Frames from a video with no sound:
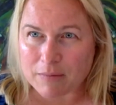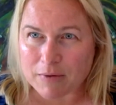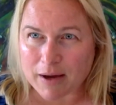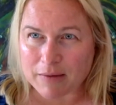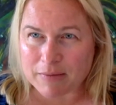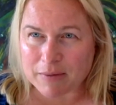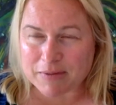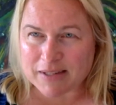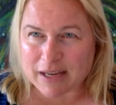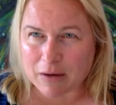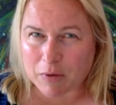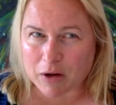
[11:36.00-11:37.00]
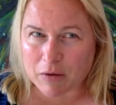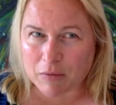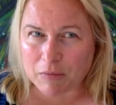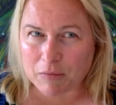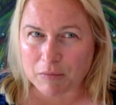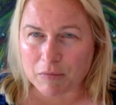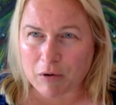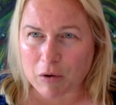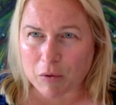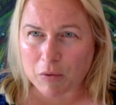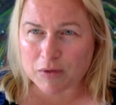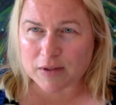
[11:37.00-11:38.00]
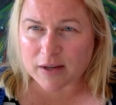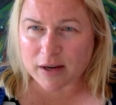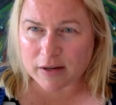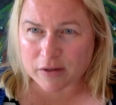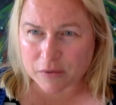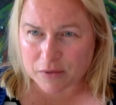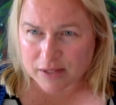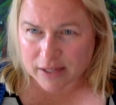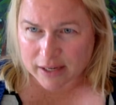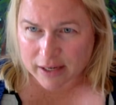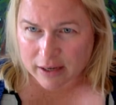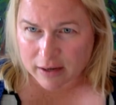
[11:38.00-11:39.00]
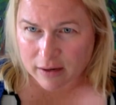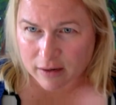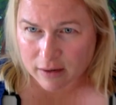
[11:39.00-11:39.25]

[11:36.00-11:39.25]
I'm seeing what you wrote, and I don't see it yet.